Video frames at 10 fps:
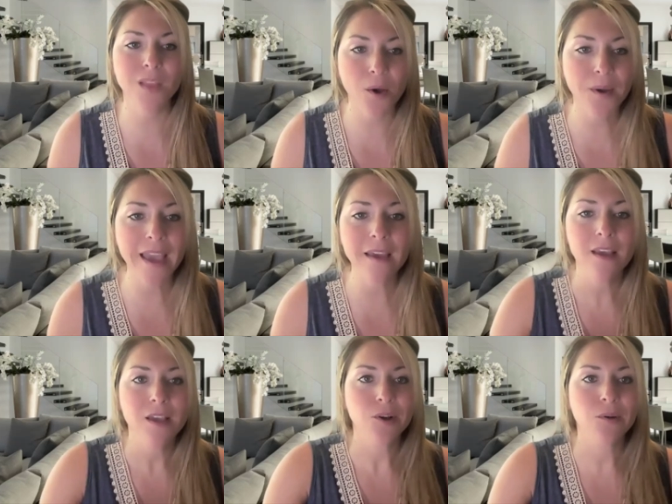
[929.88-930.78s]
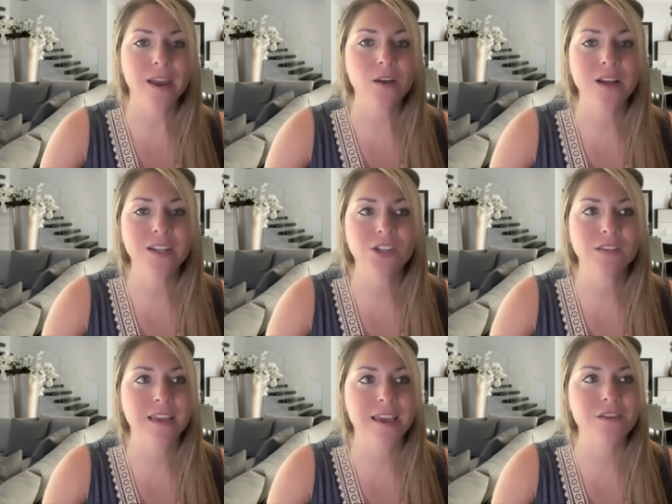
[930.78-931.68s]
Okay, great
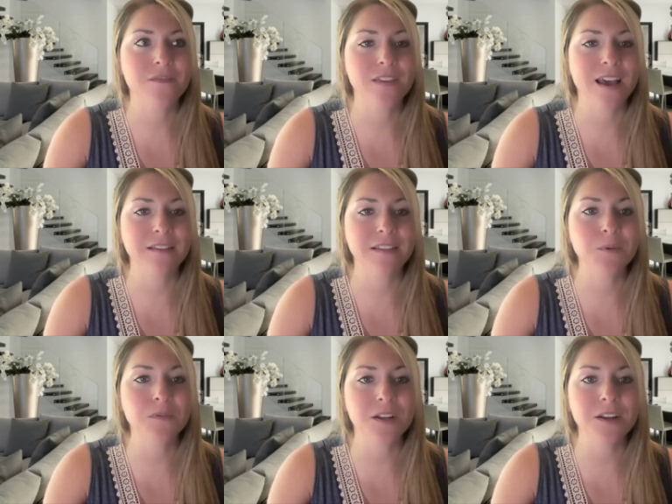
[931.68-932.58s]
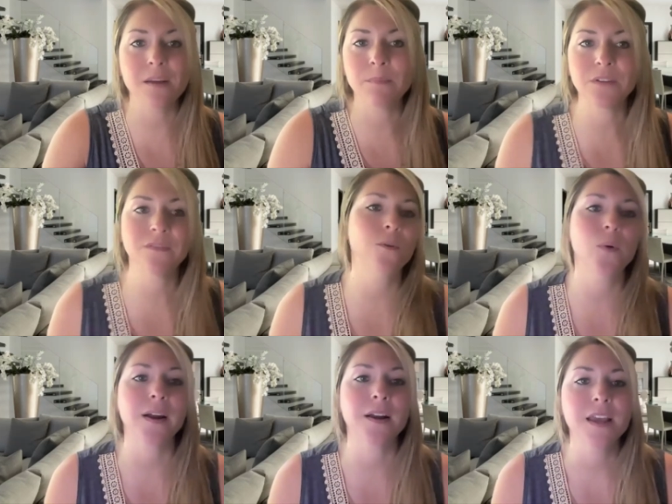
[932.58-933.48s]
question. Thank you for that. Let's move on to number
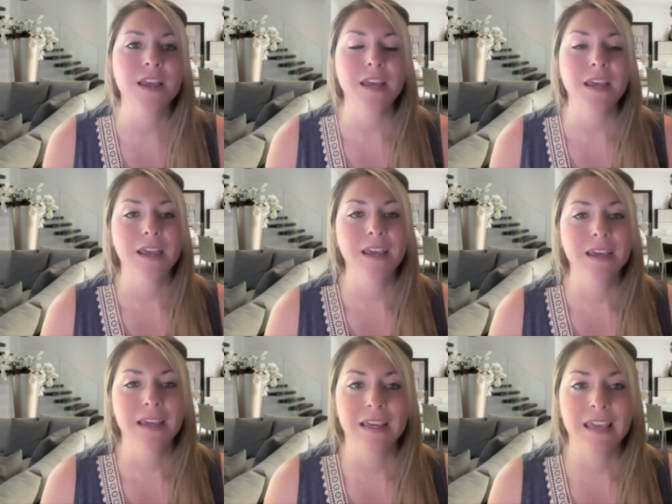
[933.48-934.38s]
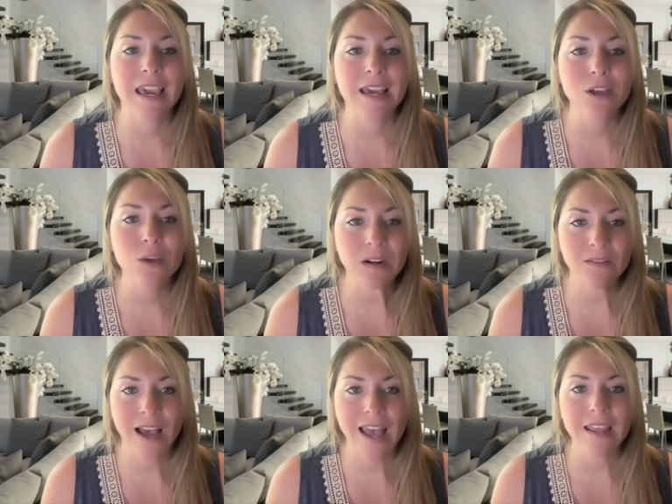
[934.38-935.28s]
4. Can you
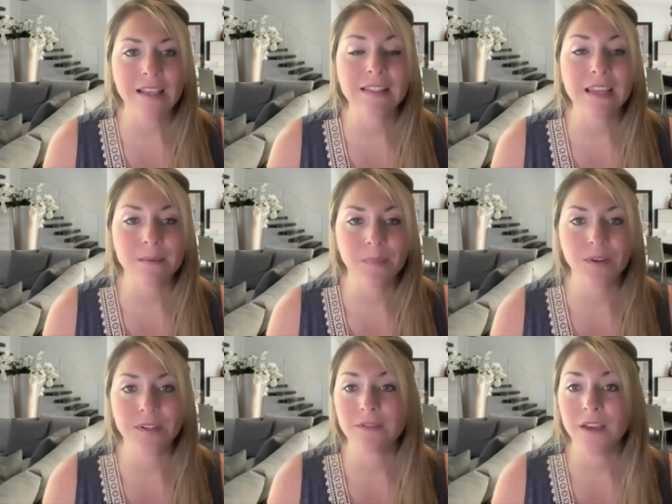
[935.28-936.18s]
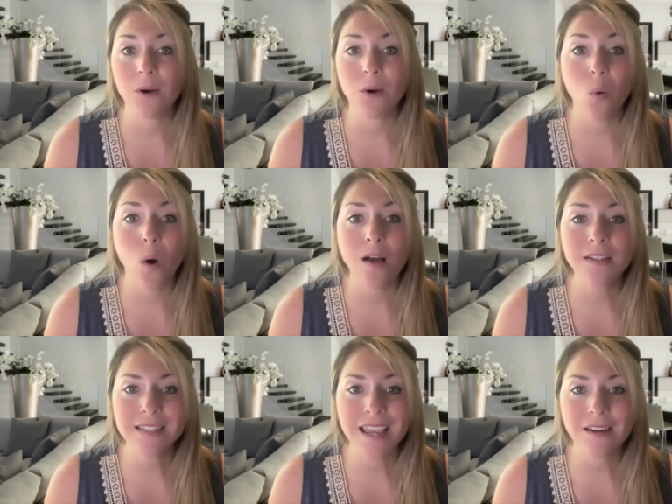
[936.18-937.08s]
provide examples of how
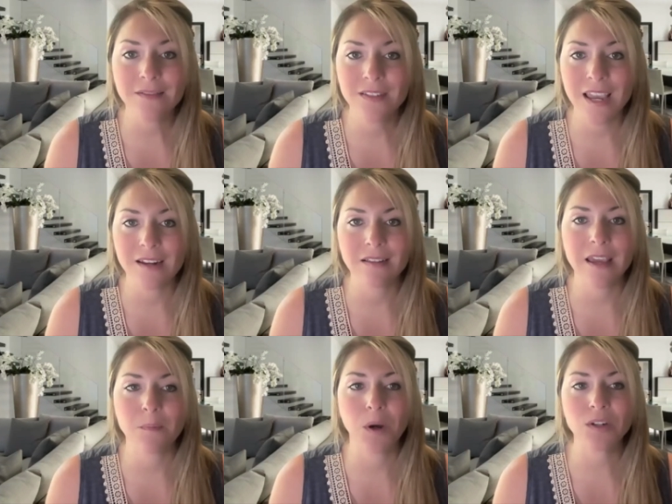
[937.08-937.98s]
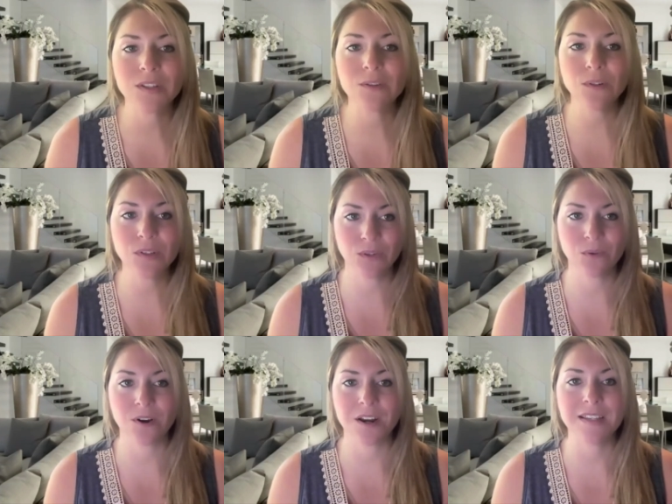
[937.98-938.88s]
qualitative data like personal
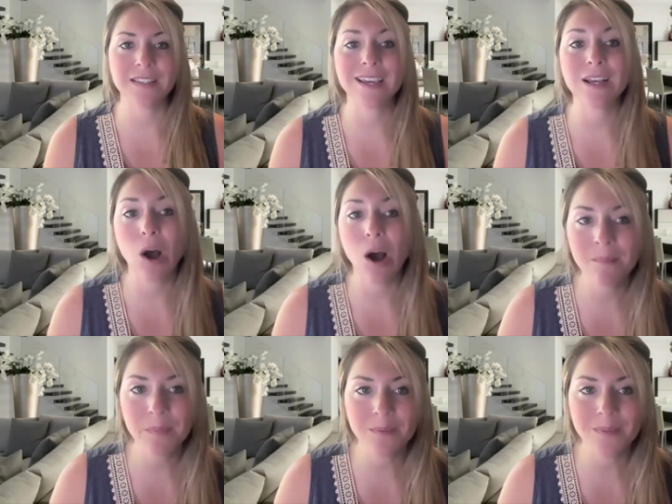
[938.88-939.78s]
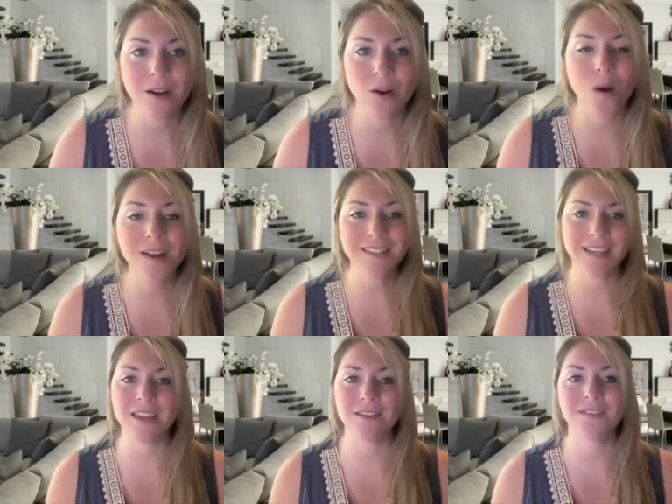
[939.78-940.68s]
stories can complement
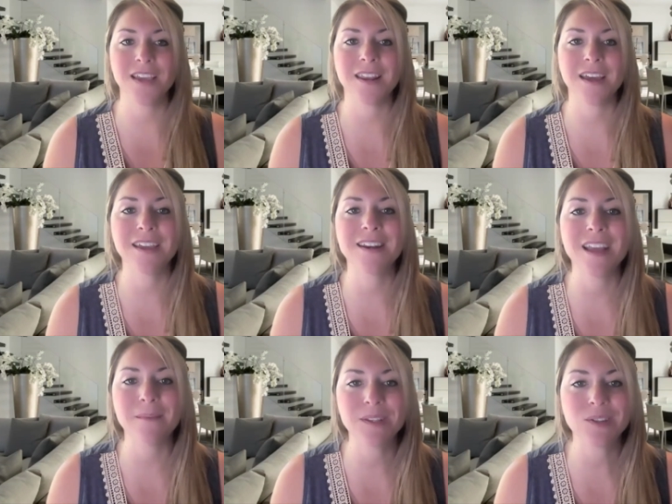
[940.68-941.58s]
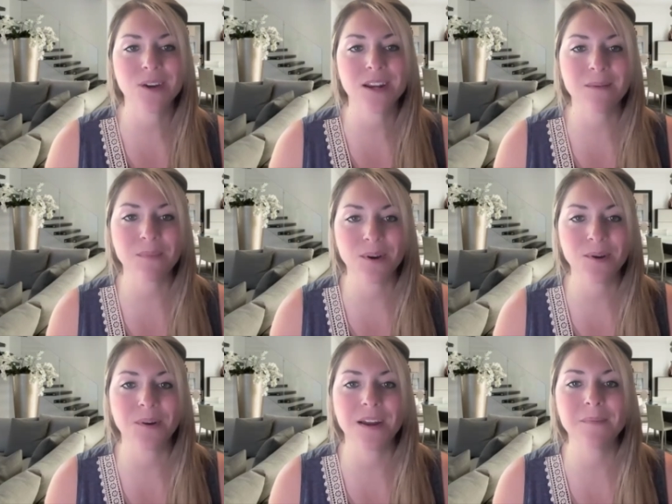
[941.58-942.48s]
quantitative data in demonstrating
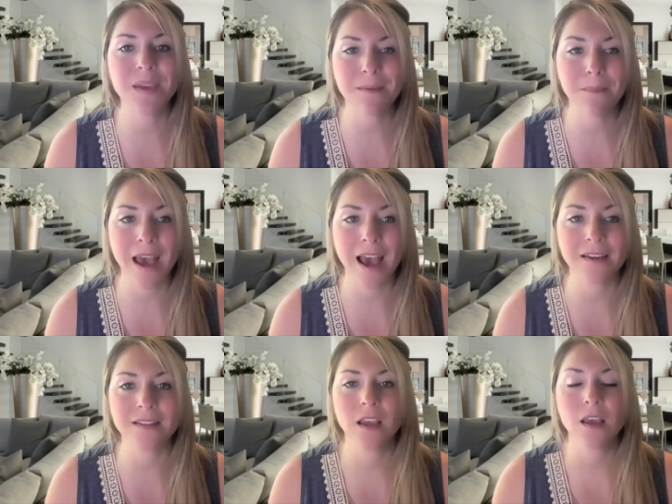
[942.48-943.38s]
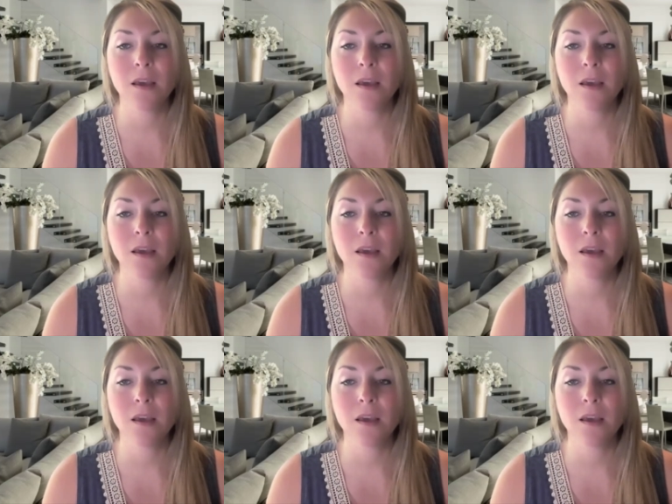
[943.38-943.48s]
program impact?